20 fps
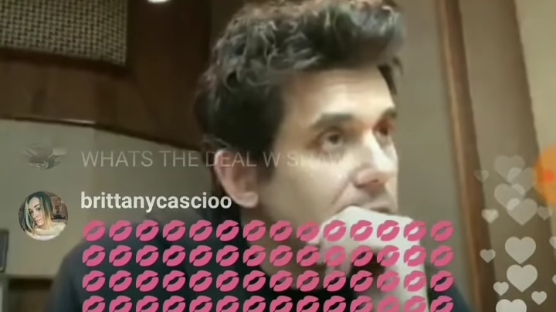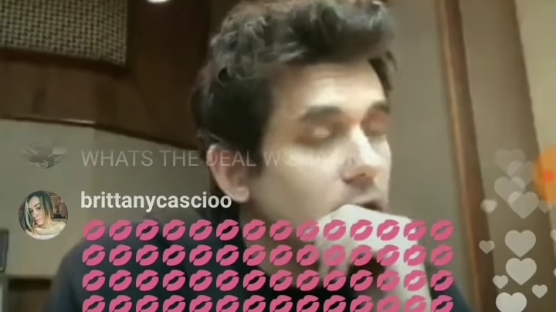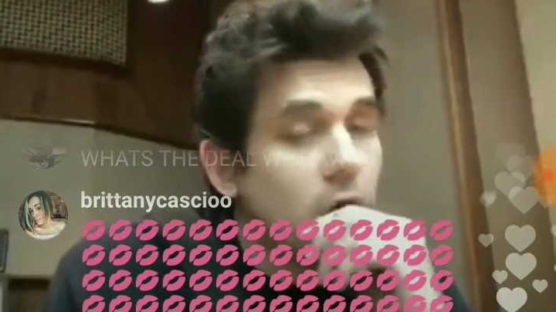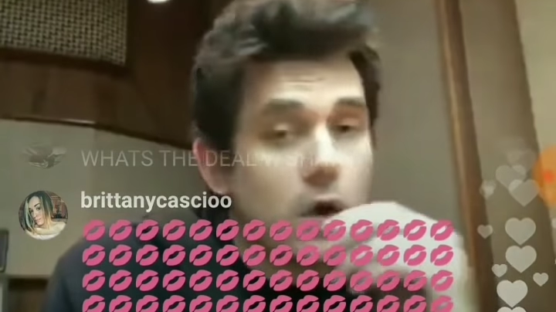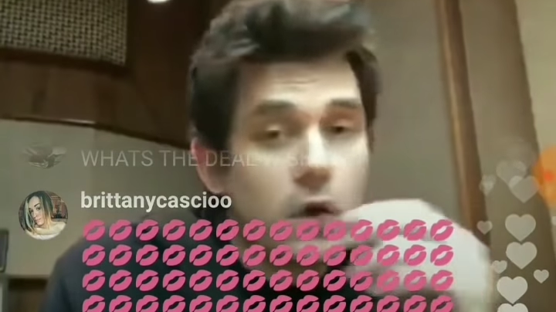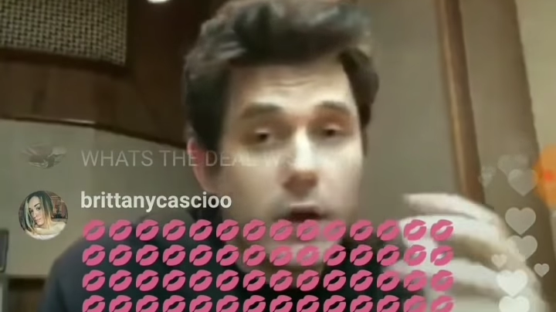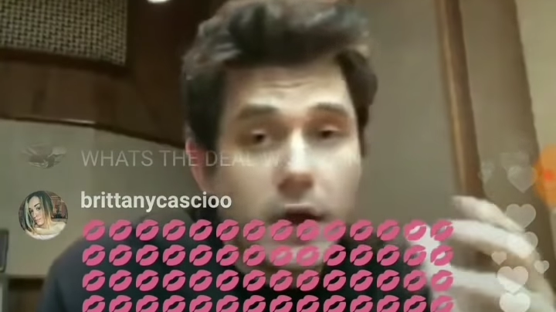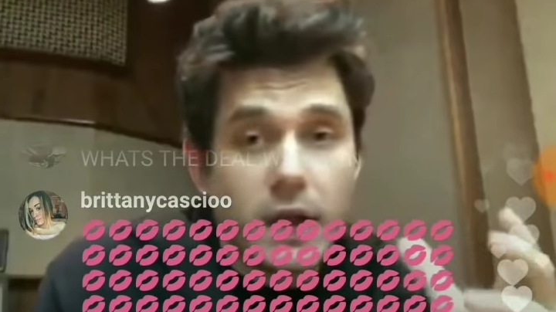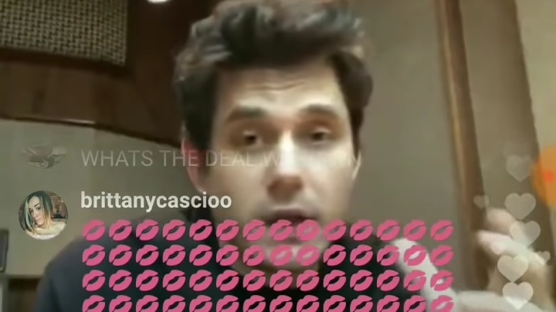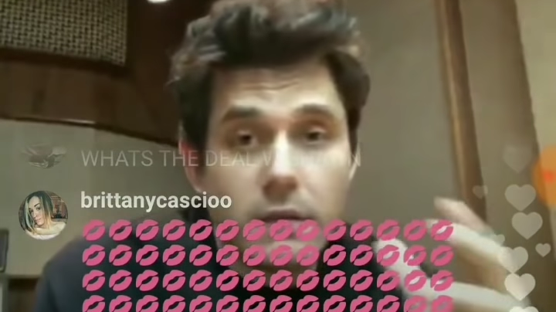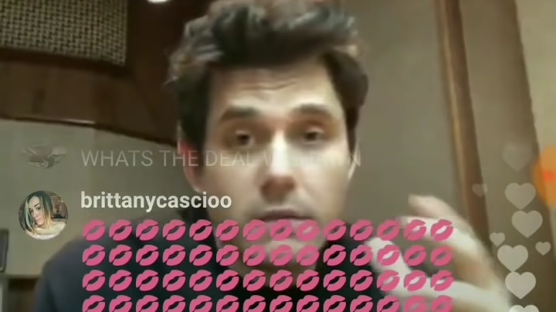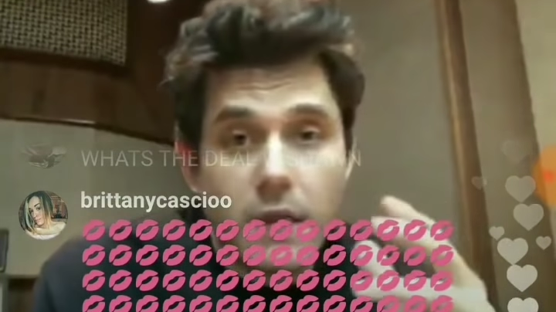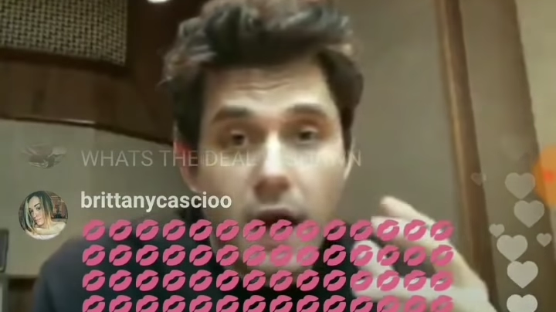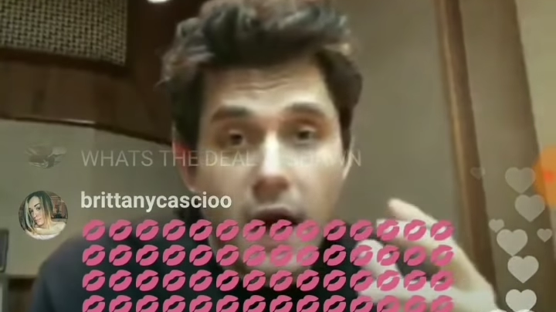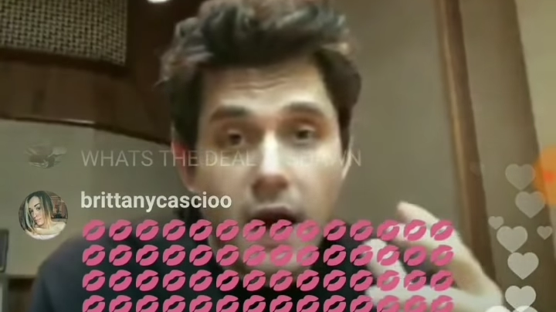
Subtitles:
go in and